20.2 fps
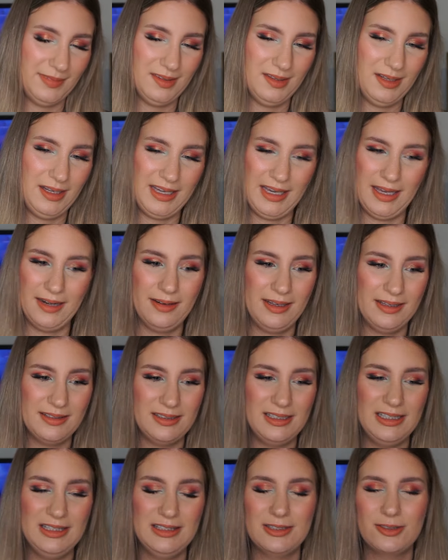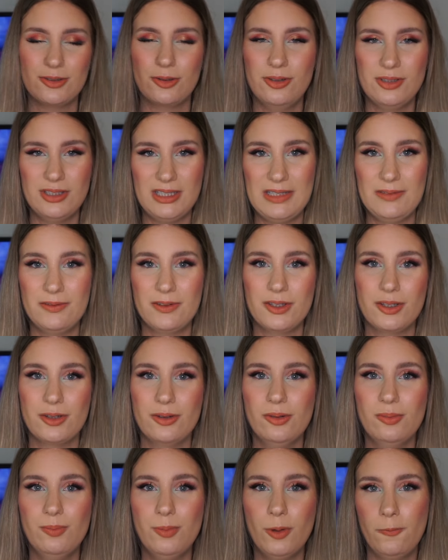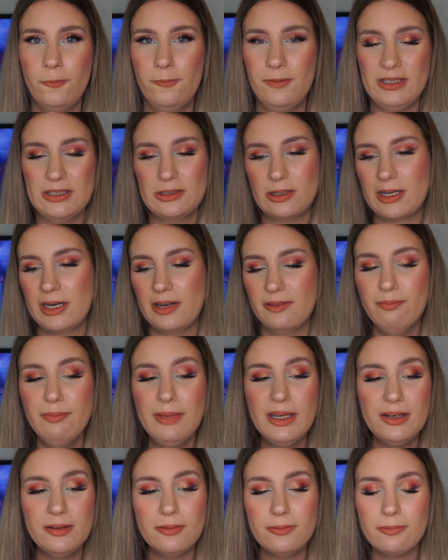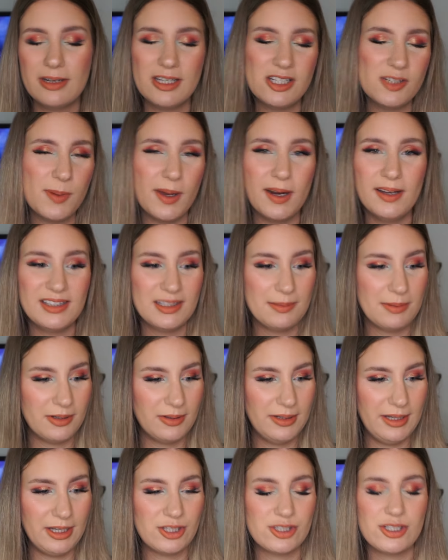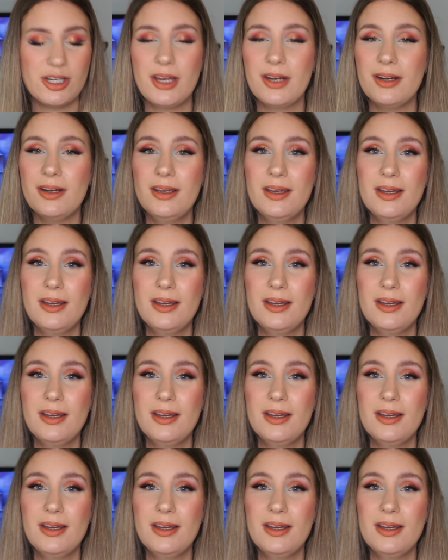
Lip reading: Again, it's an easy choice, even though both of these are kind of mid-range palettes in my collection.